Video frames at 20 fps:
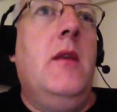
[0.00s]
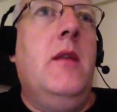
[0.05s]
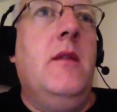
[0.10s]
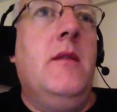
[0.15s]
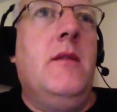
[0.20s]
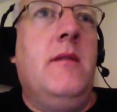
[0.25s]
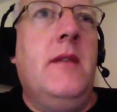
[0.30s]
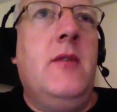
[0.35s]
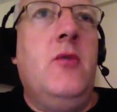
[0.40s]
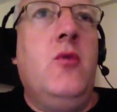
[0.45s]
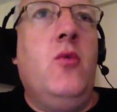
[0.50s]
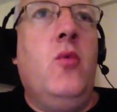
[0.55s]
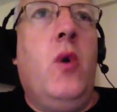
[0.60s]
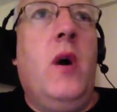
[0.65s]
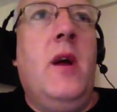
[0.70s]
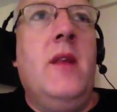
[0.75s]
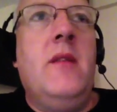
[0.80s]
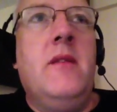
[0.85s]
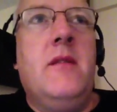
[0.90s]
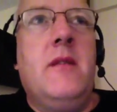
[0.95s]

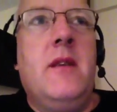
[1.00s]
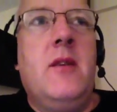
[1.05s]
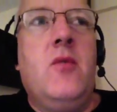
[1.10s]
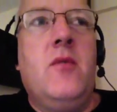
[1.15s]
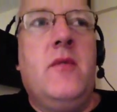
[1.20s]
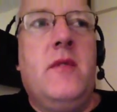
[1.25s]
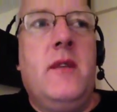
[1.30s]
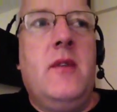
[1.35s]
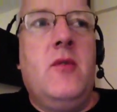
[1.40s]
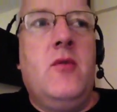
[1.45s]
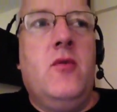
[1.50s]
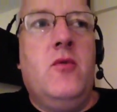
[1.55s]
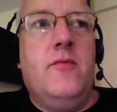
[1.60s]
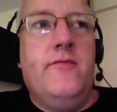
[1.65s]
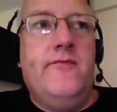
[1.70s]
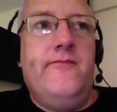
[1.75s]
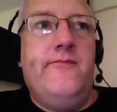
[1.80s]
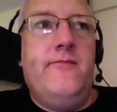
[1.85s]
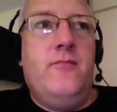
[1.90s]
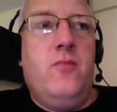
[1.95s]
0100,
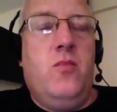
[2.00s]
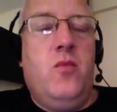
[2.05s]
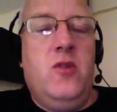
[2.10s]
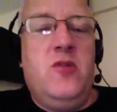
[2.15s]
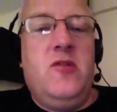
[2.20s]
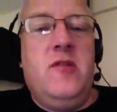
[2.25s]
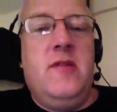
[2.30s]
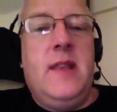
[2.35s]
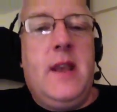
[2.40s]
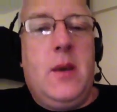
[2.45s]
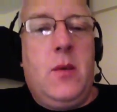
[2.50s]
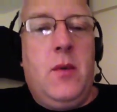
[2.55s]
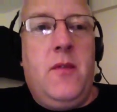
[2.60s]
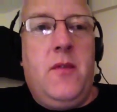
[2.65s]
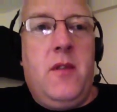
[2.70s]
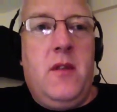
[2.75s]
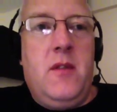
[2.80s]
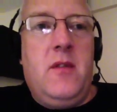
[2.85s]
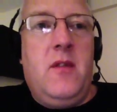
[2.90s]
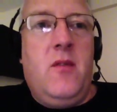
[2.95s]
which is the
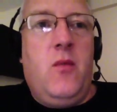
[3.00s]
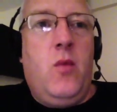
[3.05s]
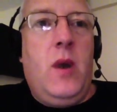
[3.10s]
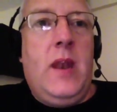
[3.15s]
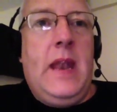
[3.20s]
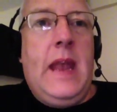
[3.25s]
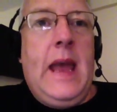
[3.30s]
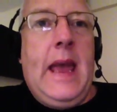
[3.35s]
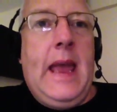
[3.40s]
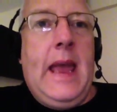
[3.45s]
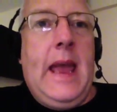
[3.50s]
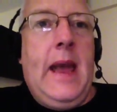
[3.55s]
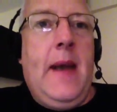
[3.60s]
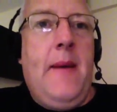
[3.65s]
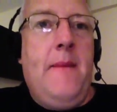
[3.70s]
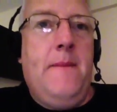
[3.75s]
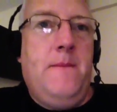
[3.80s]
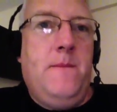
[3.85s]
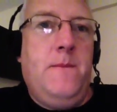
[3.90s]
equivalent of 1 a.m.